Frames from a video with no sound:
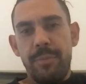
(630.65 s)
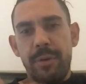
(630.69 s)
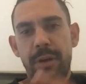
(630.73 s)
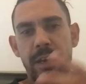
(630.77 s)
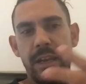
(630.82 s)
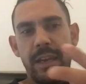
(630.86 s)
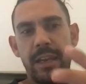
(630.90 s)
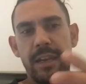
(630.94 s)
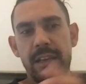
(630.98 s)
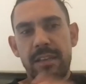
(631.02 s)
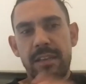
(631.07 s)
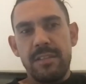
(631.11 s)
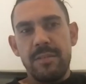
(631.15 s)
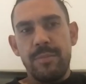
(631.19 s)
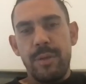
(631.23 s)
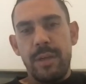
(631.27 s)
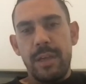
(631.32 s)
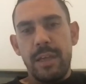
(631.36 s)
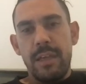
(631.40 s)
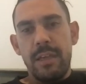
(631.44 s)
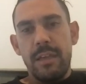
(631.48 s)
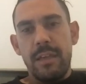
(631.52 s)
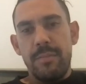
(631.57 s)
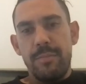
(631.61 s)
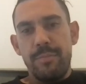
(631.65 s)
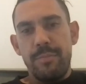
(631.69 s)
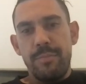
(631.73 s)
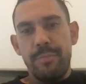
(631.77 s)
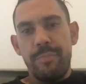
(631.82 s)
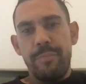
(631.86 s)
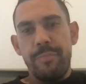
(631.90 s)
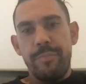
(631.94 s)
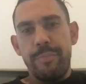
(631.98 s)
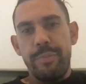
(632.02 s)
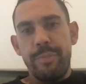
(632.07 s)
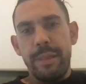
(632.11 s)
I needed to be
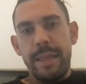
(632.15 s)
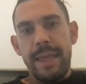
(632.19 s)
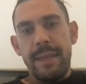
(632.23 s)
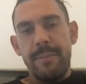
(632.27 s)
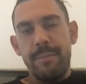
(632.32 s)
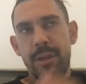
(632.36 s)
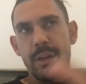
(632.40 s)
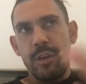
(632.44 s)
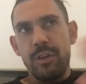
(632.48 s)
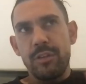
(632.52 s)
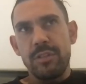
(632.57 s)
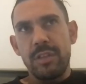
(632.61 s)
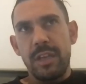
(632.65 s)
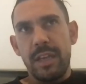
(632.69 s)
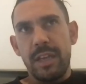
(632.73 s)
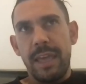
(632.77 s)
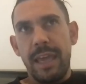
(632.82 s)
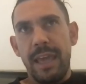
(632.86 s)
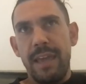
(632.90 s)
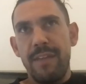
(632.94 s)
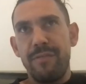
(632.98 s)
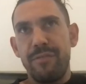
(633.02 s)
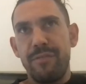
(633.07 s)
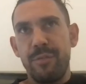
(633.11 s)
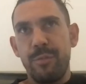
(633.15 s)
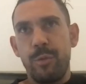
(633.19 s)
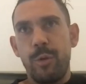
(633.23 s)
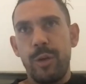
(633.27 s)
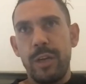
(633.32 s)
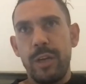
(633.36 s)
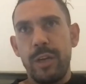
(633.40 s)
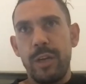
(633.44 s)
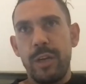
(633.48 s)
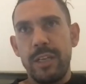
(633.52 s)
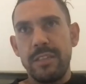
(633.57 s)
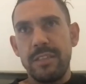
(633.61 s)
playing because I came from
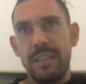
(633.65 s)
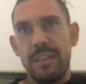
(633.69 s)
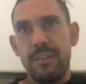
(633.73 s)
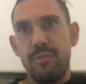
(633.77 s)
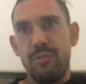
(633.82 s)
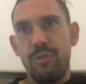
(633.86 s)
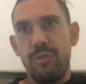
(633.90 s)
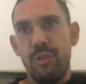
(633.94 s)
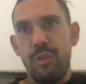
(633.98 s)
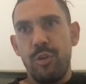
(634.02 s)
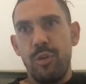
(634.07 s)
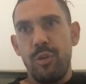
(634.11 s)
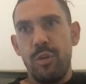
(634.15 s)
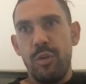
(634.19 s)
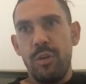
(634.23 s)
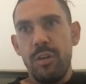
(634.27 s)
Queensland Raw,